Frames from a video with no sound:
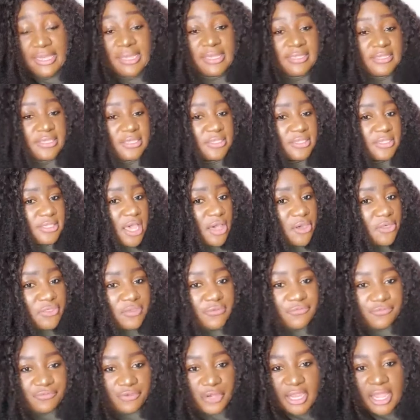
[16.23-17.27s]
He's a South
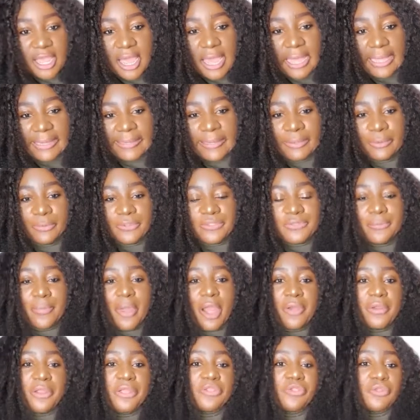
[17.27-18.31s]
African. He was
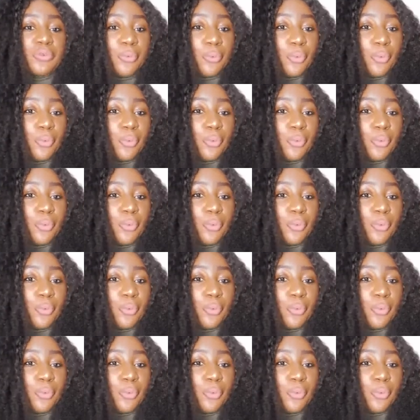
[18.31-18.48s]
married to